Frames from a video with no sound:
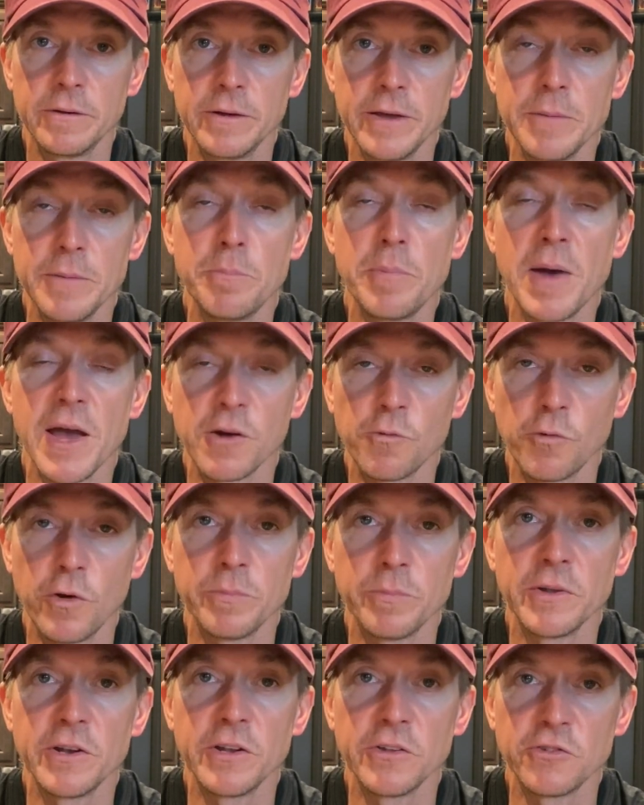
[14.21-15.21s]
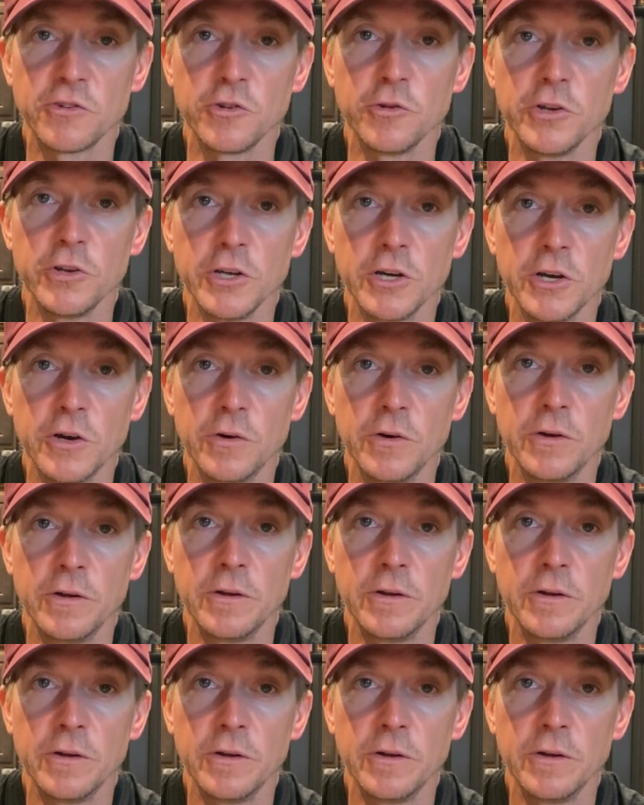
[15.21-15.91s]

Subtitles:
it bankrupted a studio.